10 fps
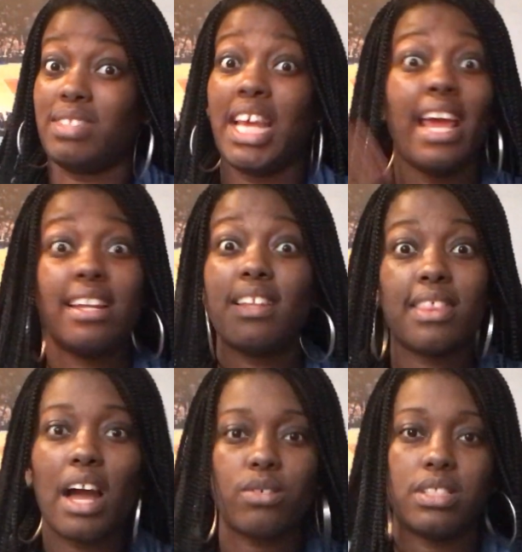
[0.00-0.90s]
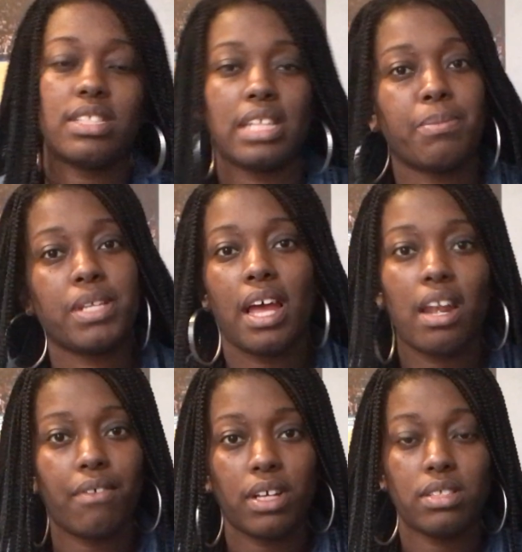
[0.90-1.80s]
10,000 steps
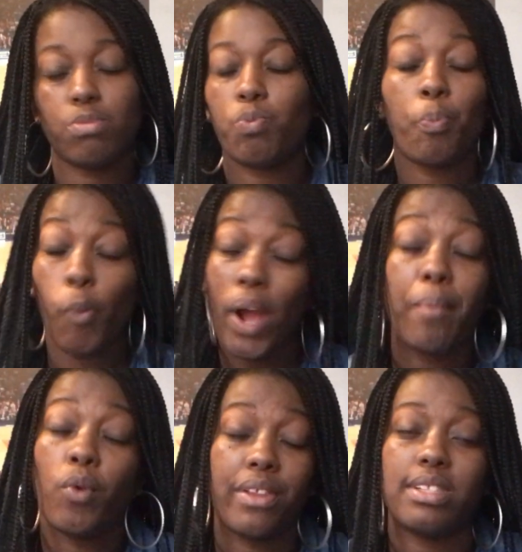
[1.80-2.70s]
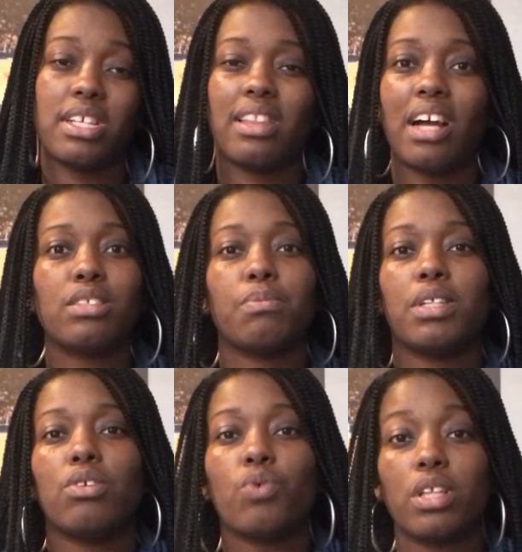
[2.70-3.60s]
ahead of us, way more than 10,000,
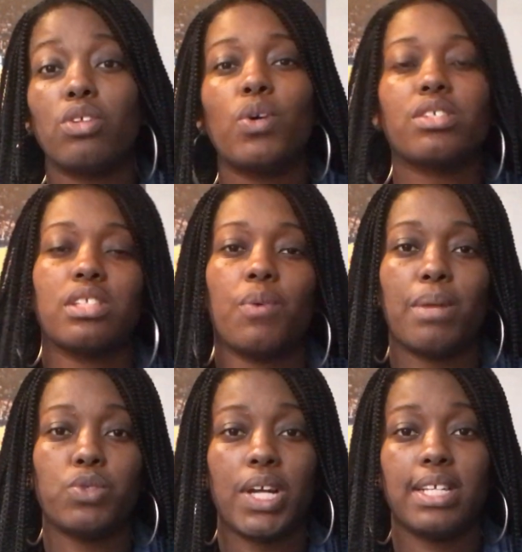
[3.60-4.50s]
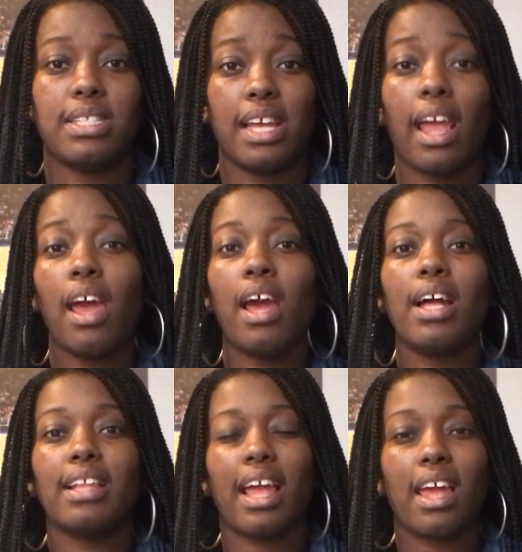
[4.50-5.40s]
but you understand what I'm trying to say.
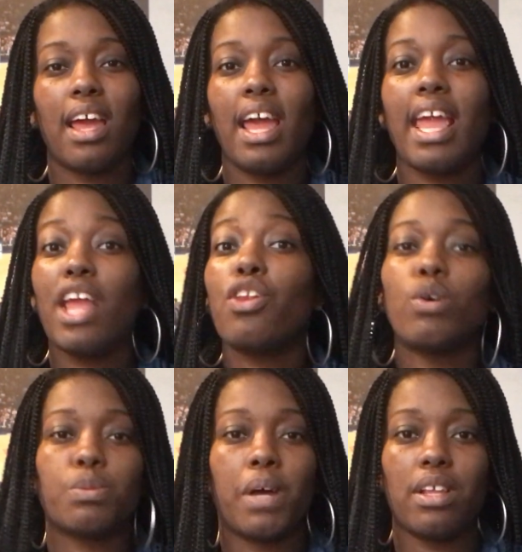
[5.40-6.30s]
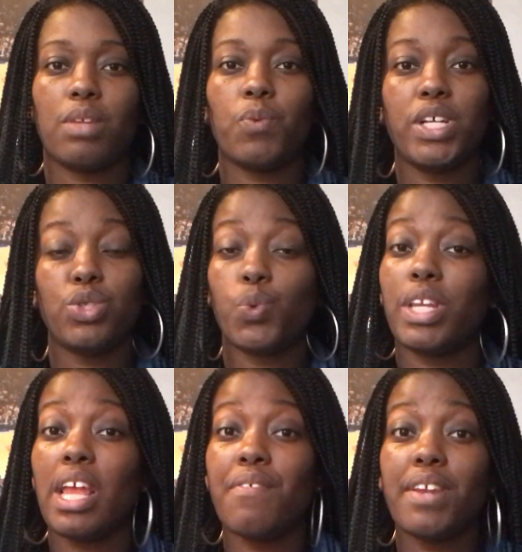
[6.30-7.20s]
Like, he knows better than we do,
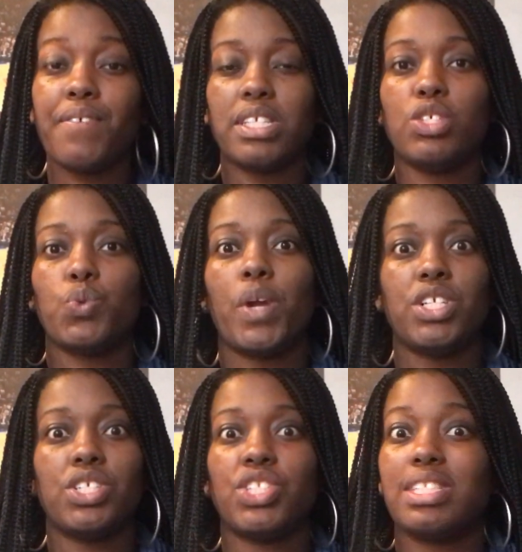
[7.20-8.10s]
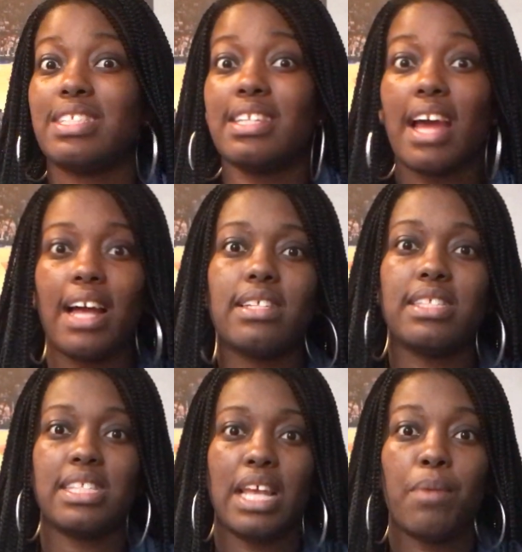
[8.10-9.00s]
and even if a situation does not
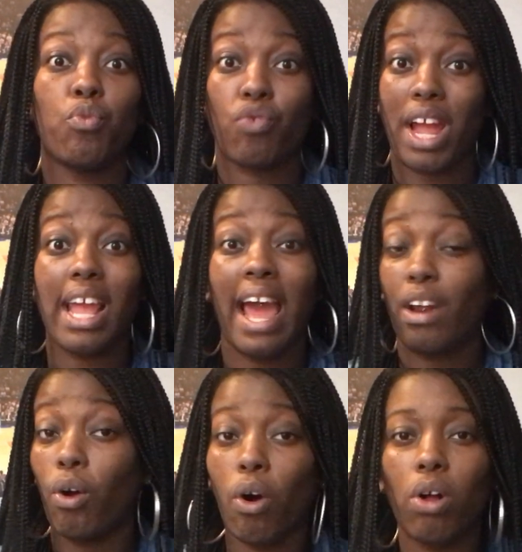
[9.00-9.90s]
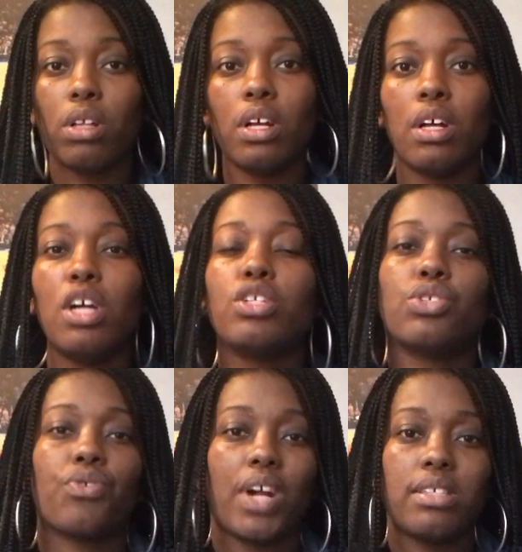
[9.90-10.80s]
seem right at all,
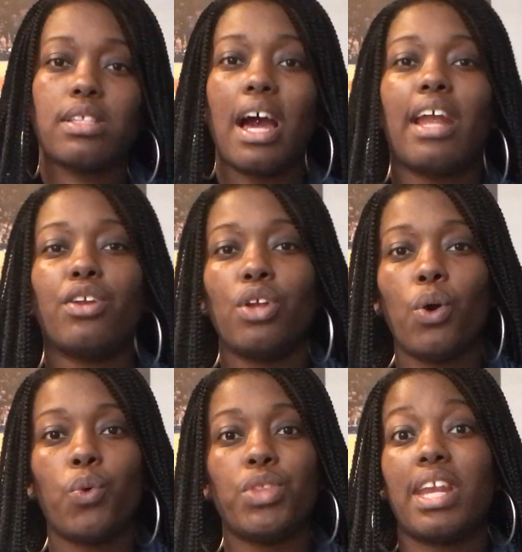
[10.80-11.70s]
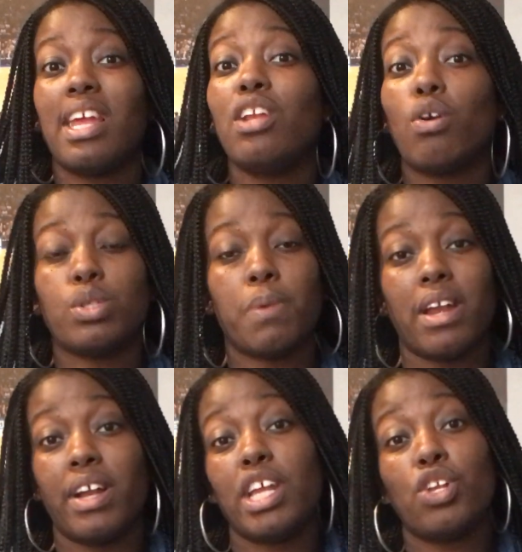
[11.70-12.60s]
trust God and know that he knows
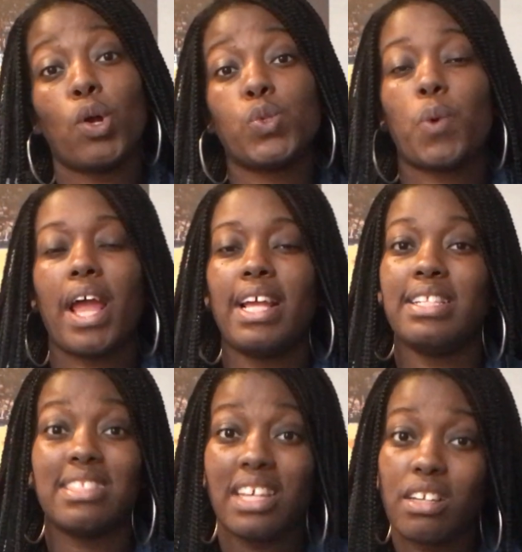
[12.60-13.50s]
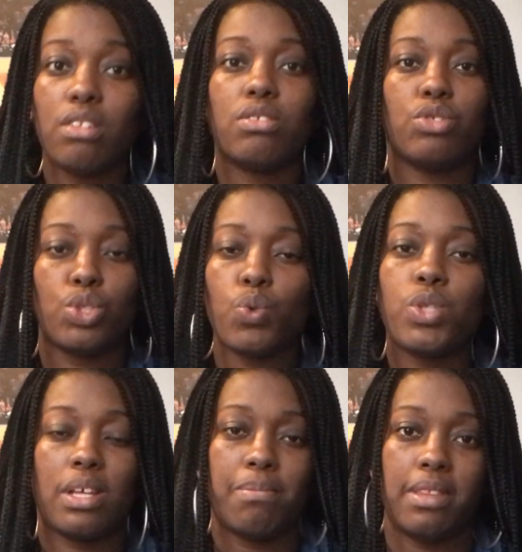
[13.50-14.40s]
better, and he knows why he didn't do
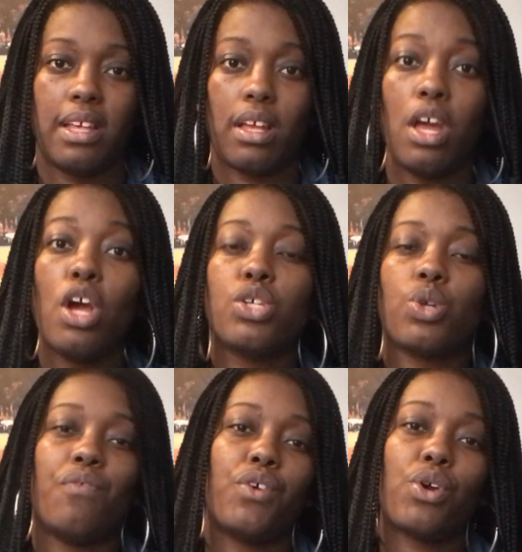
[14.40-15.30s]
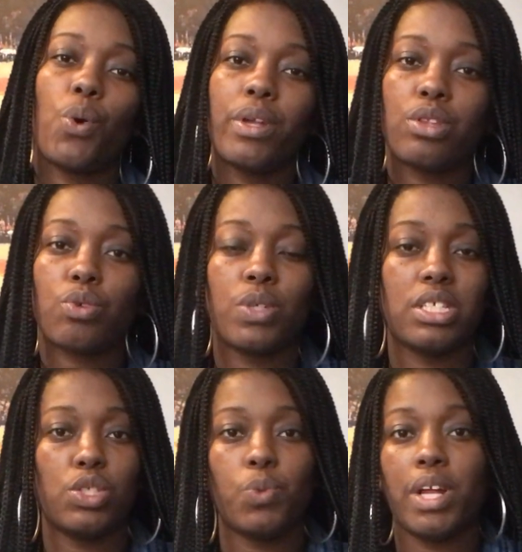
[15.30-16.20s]
something. So if you're going through a
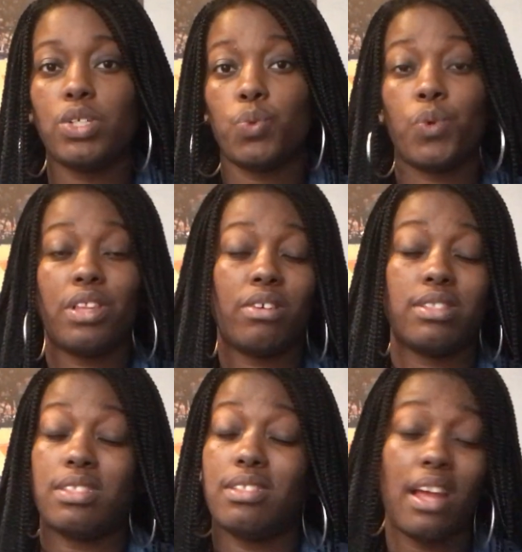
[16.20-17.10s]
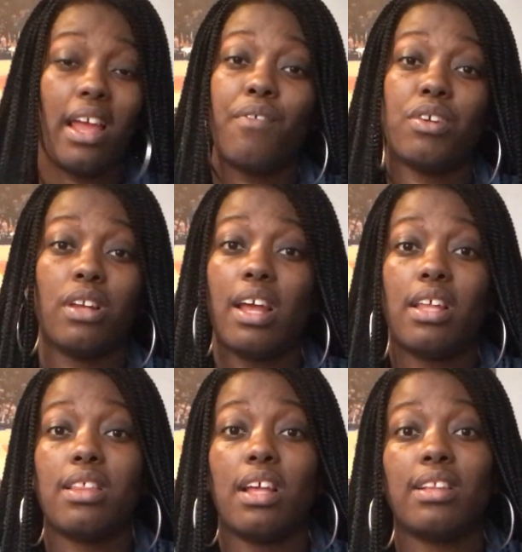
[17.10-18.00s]
situation, whether it's not even
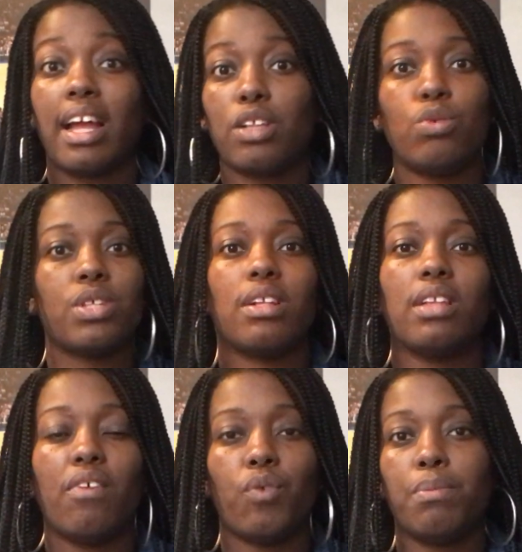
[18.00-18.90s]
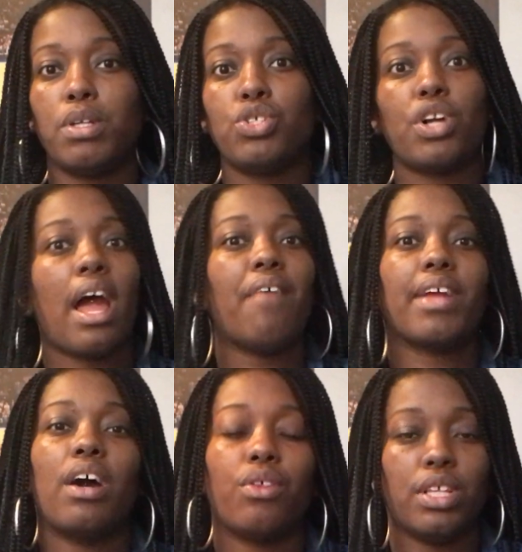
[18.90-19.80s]
anything like losing a loved one, but you're
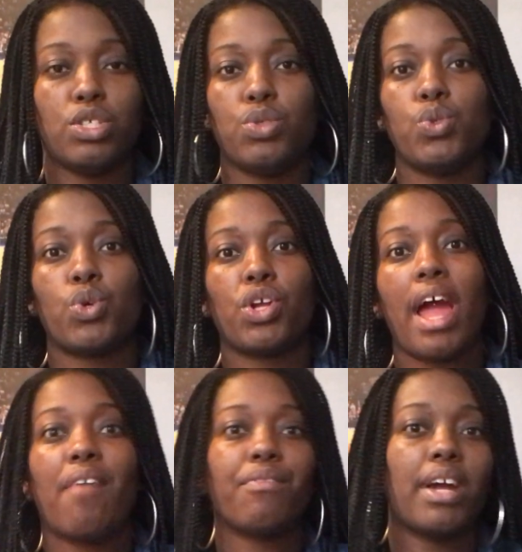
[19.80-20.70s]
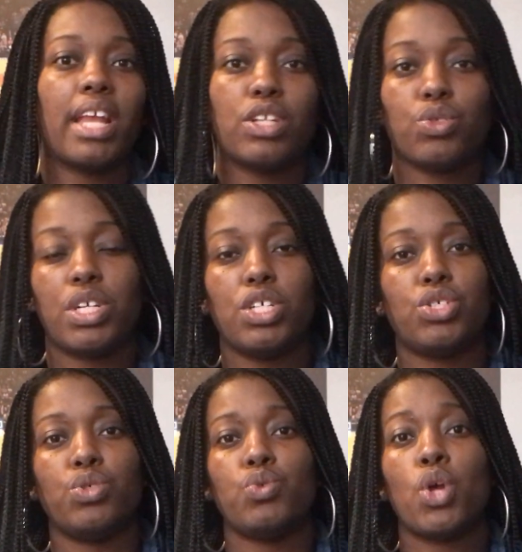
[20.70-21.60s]
having health issues, or you're having financial
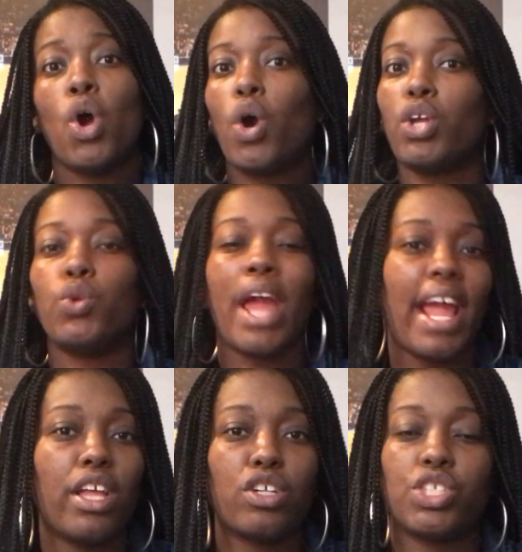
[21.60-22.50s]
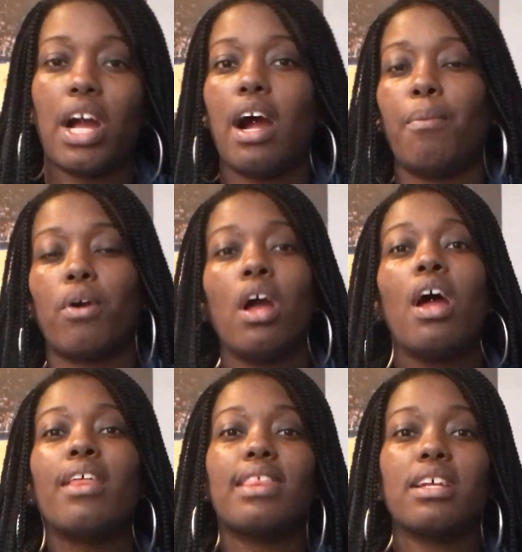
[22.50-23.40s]
issues, or you hate your job, or
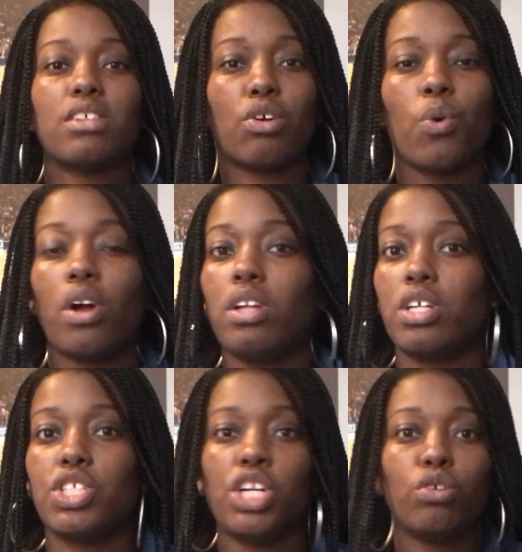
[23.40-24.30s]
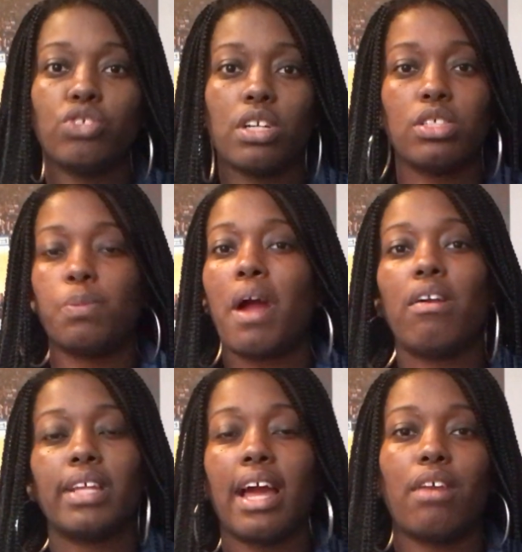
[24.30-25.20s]
things are going on, your children are
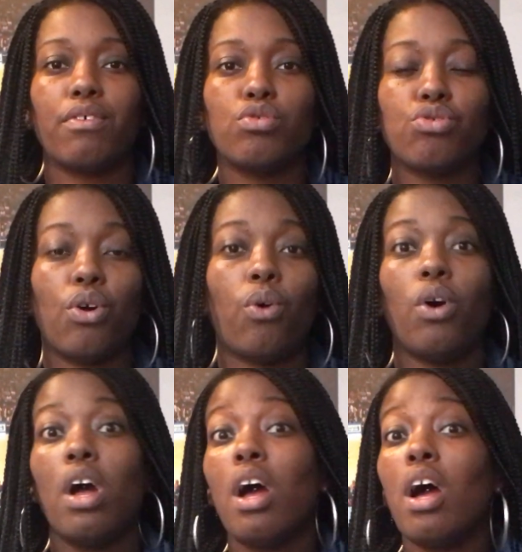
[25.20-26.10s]
spiraling out of control,